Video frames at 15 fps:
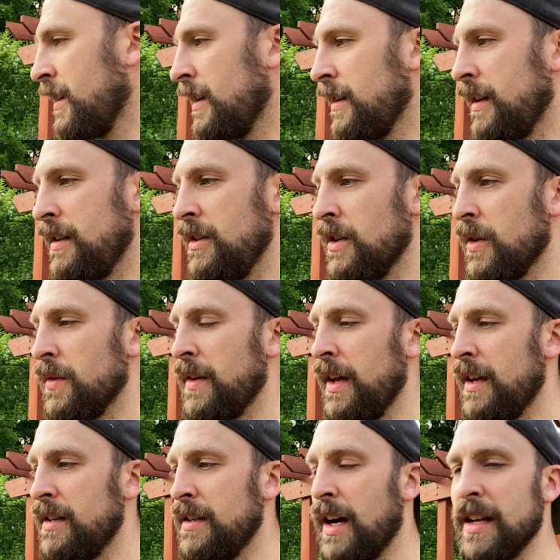
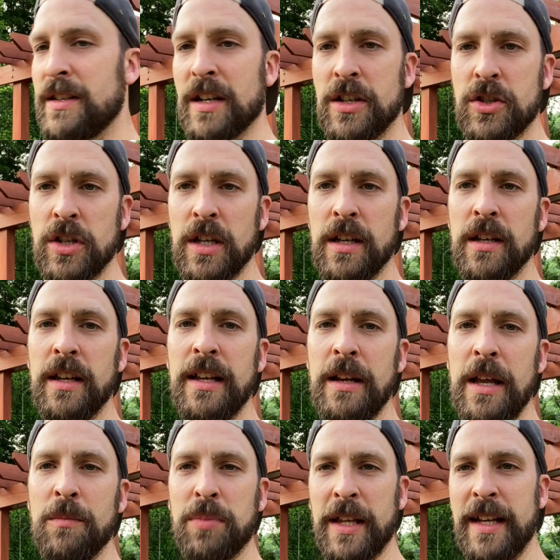it not touching
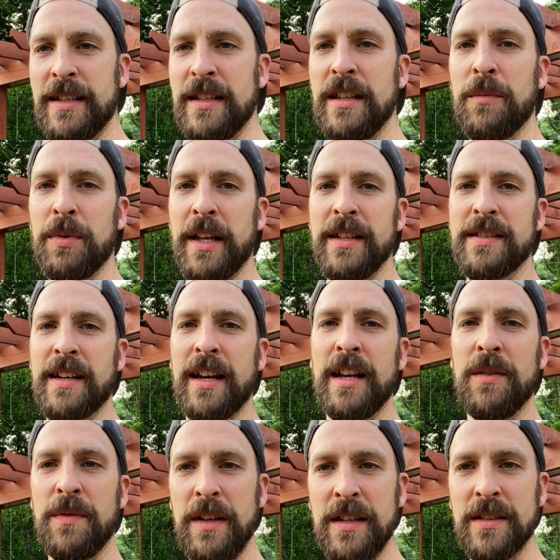and planting the plants kind
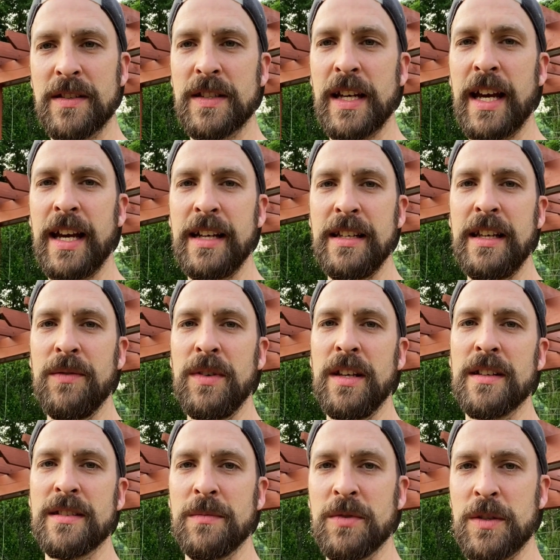of inside, giving it
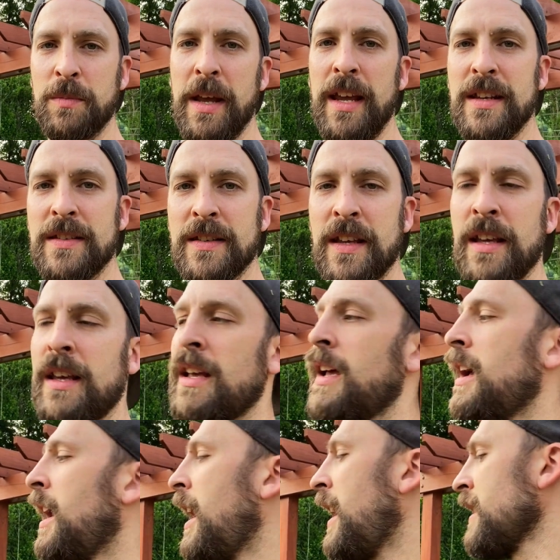some space,
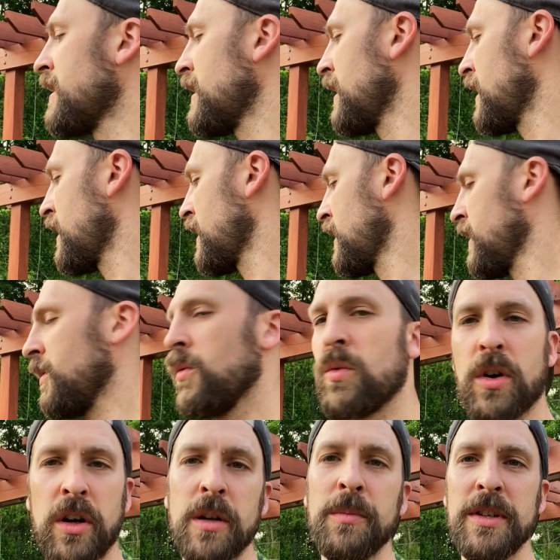I think we're
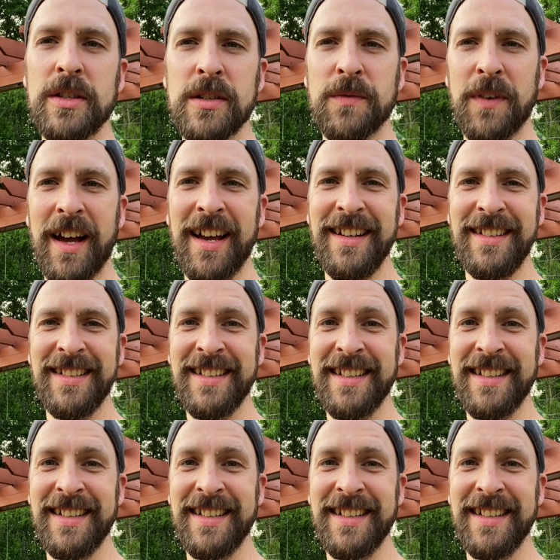going to be just fine.